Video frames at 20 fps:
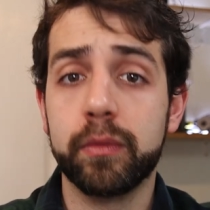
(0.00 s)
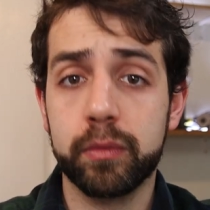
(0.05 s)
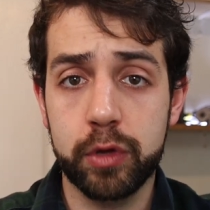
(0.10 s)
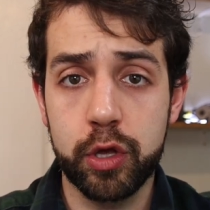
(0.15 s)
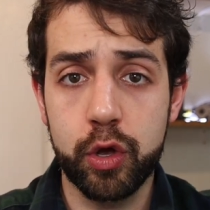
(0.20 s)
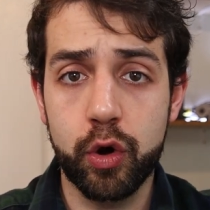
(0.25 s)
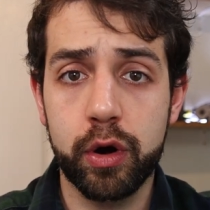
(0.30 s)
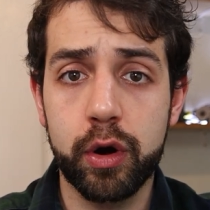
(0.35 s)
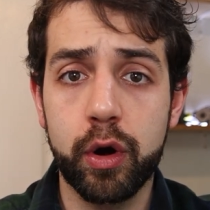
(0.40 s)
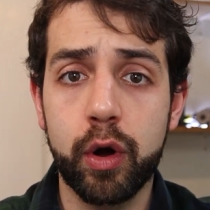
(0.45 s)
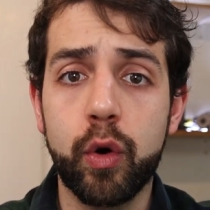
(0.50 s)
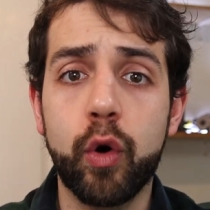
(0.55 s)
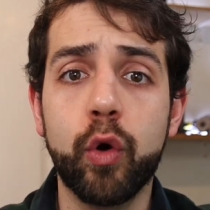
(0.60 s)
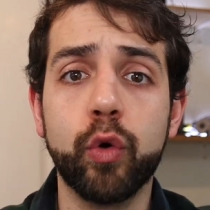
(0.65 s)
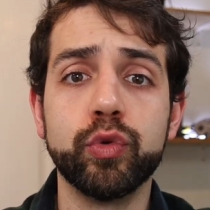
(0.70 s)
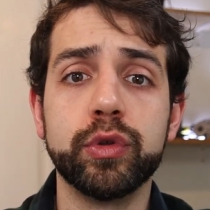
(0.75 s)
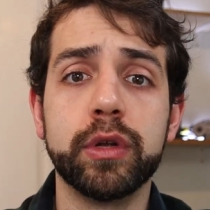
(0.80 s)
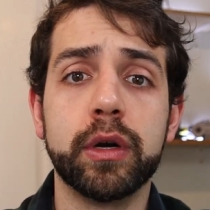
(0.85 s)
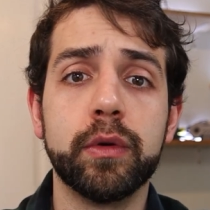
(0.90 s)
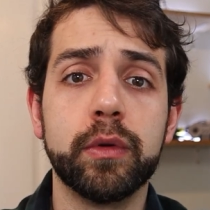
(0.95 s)
in your
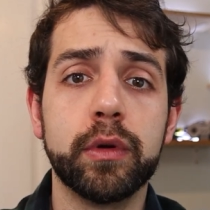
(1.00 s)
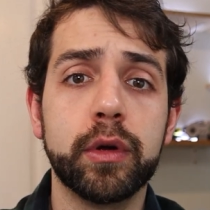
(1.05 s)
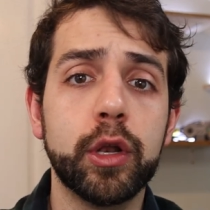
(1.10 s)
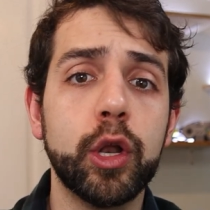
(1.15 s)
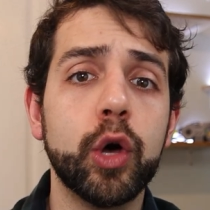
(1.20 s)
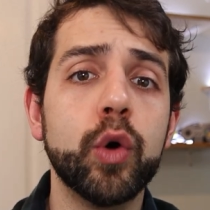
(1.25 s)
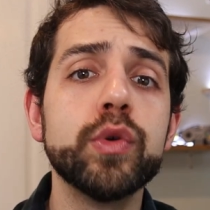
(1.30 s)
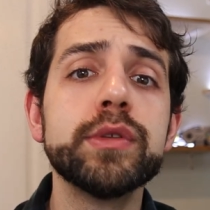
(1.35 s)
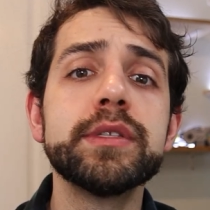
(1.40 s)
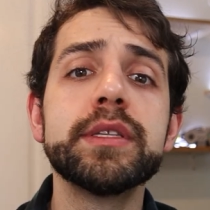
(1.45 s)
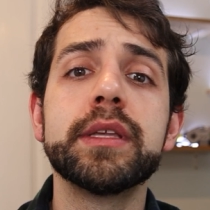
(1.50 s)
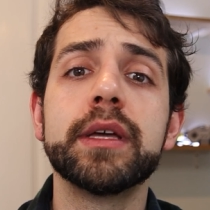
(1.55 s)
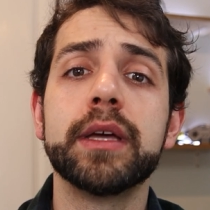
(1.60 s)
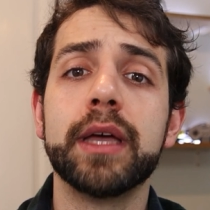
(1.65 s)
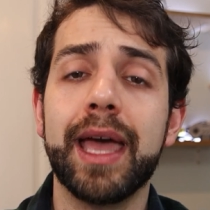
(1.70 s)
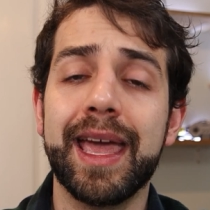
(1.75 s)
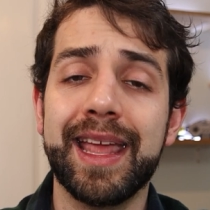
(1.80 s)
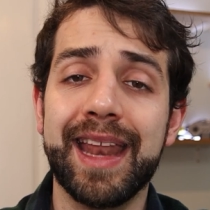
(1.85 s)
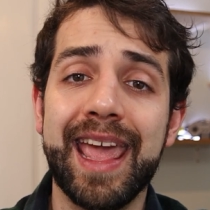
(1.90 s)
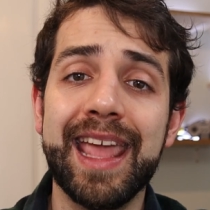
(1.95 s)
router closed,
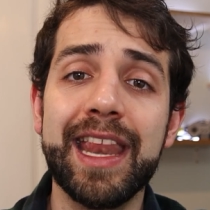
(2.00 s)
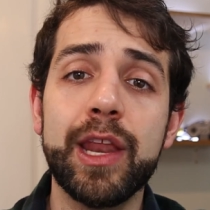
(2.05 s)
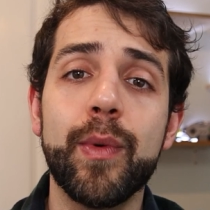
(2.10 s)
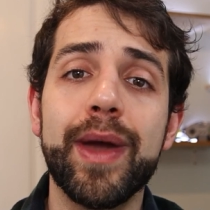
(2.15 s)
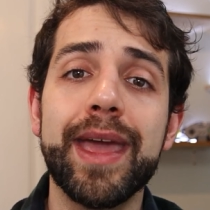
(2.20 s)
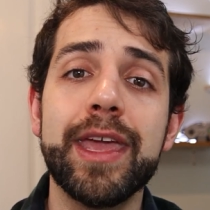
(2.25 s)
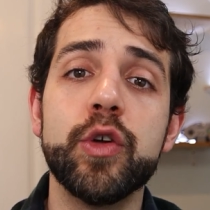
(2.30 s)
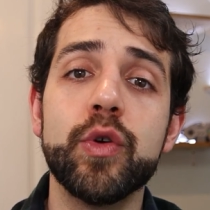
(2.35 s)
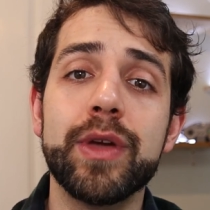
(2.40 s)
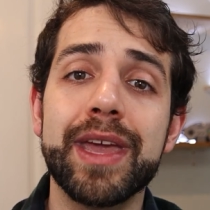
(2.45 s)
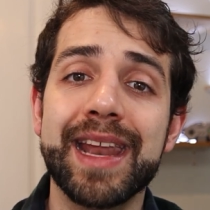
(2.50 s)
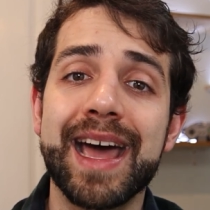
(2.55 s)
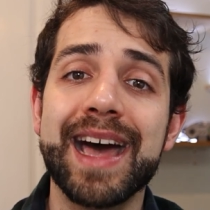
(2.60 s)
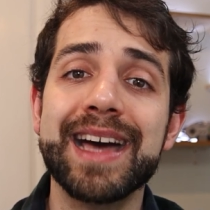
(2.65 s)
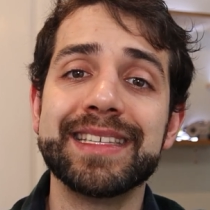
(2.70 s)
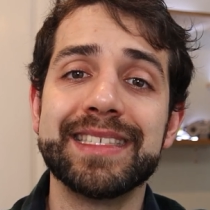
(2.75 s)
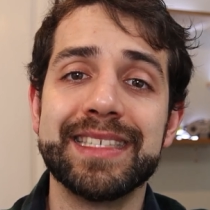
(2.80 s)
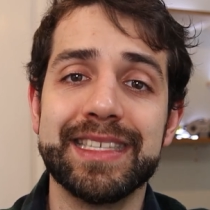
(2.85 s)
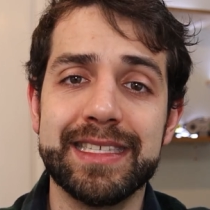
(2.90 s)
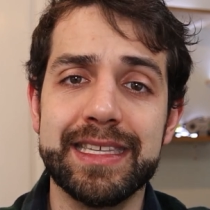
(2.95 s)
and anyway you can
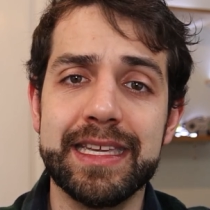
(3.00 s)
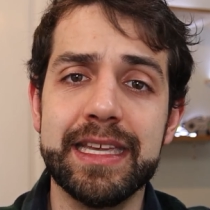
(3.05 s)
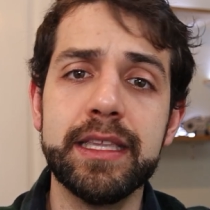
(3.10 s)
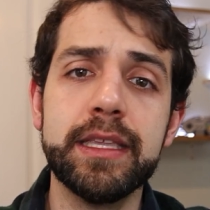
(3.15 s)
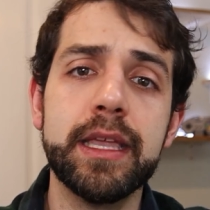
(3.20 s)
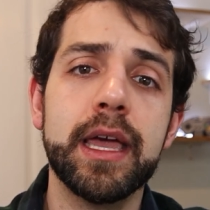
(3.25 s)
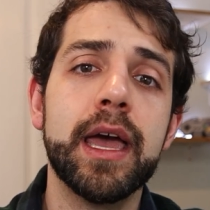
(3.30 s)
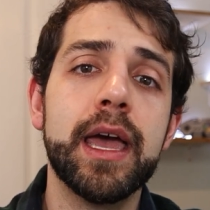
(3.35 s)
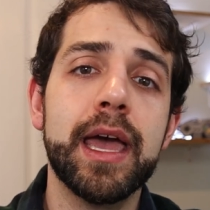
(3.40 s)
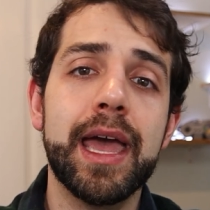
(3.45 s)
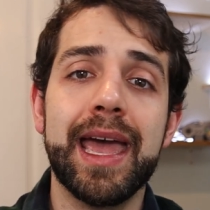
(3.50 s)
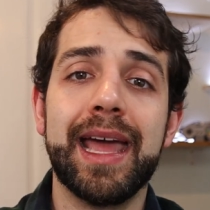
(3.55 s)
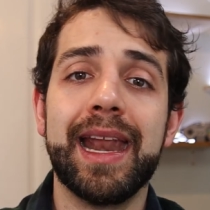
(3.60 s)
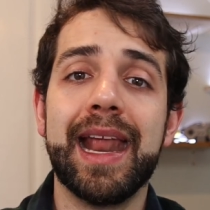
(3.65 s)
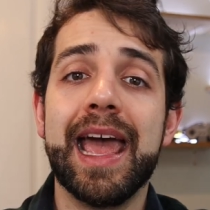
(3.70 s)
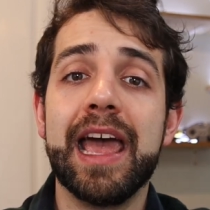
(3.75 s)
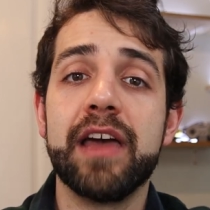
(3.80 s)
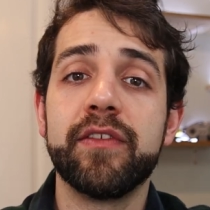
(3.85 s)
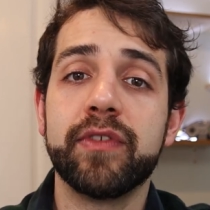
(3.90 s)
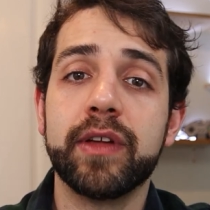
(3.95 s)
access it and
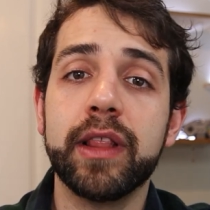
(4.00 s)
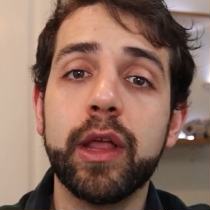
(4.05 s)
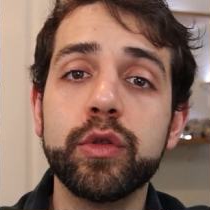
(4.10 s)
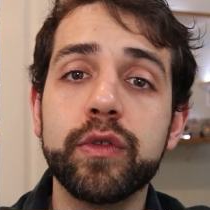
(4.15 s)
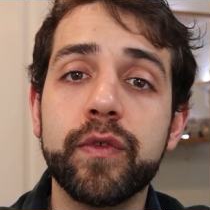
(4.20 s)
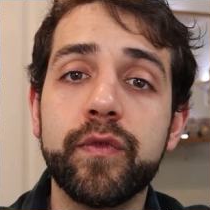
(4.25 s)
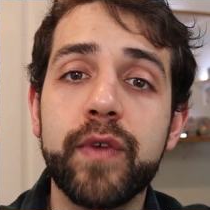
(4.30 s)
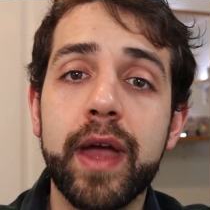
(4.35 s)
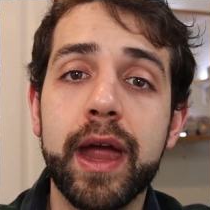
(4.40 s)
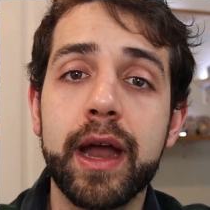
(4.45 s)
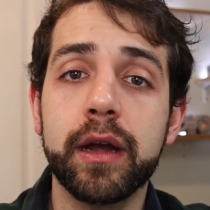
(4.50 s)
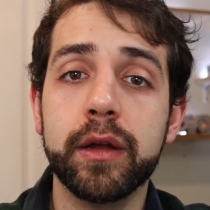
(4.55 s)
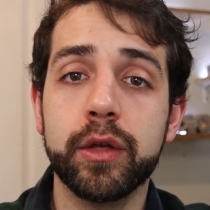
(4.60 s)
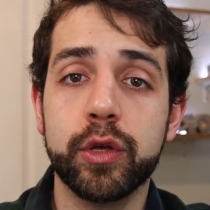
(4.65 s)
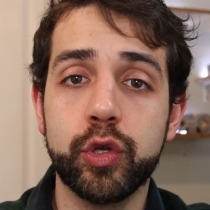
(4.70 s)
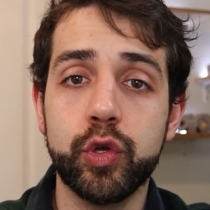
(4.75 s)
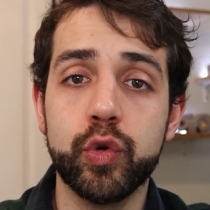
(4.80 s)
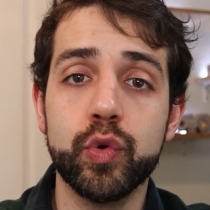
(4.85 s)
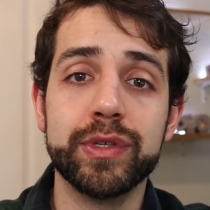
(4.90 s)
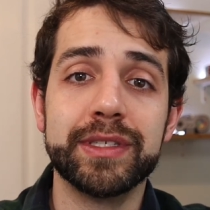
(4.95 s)
have Cloudflare
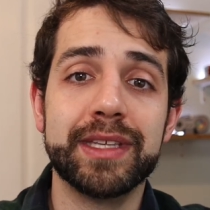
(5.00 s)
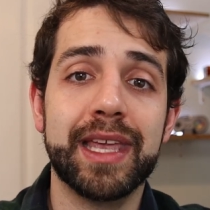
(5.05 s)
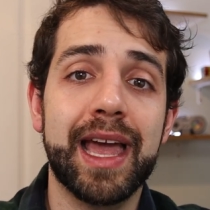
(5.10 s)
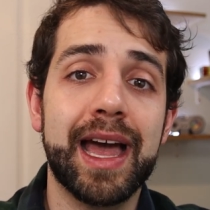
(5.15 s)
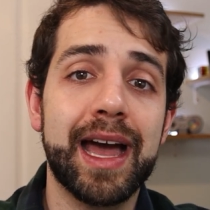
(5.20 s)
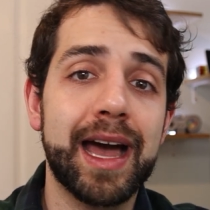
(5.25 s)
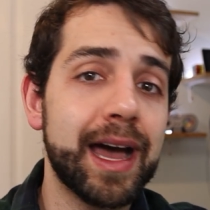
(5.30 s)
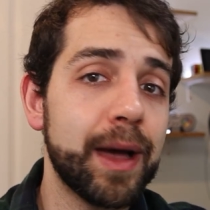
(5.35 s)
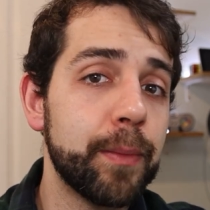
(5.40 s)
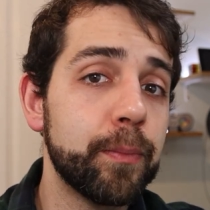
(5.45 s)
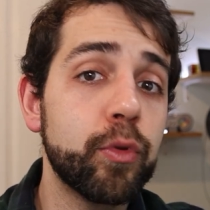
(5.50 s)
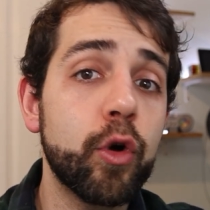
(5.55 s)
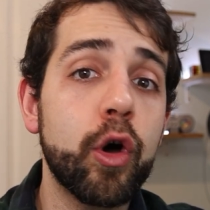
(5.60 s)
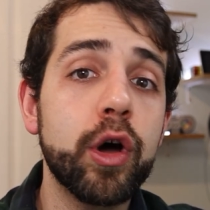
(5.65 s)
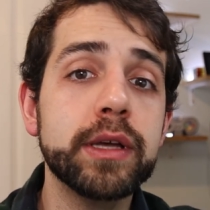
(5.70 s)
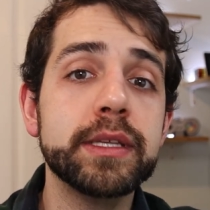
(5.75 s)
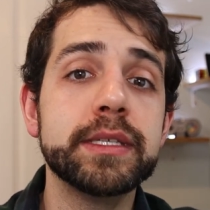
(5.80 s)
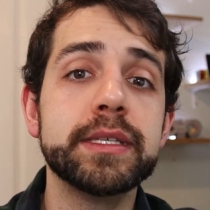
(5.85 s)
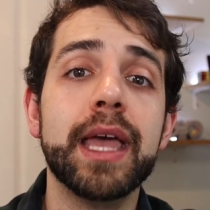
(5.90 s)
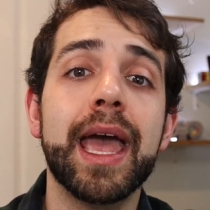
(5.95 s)
using a
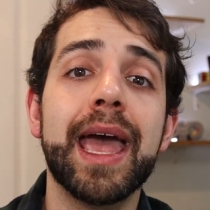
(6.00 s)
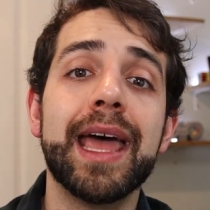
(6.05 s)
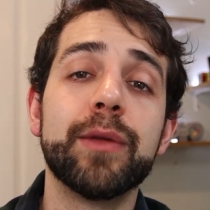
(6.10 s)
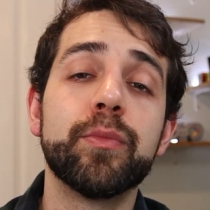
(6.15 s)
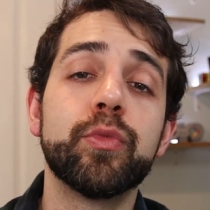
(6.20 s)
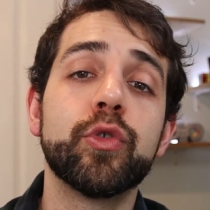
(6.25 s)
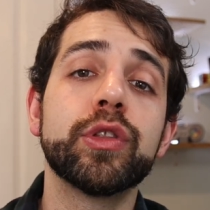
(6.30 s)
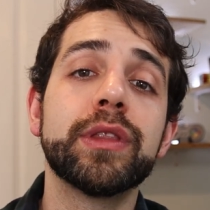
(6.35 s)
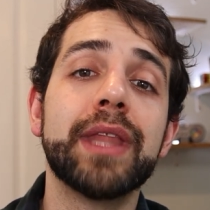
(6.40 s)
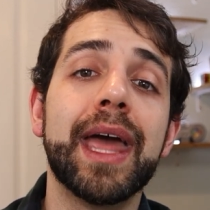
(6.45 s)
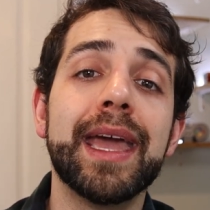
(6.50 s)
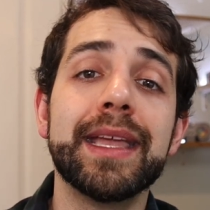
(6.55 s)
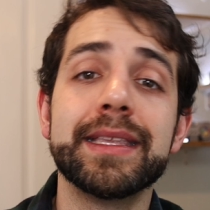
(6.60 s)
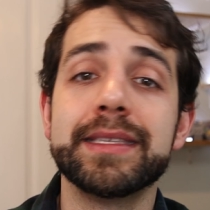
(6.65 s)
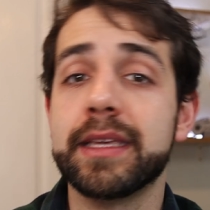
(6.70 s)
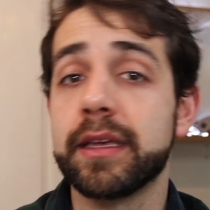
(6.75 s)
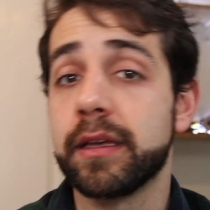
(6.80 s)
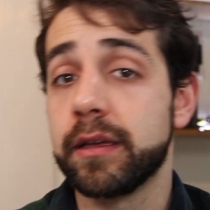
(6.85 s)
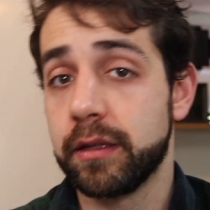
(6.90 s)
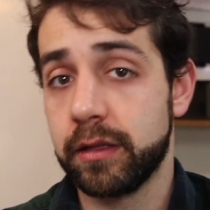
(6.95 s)
proxy and
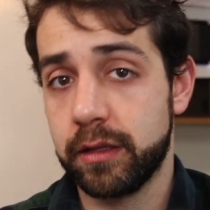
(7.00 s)
protect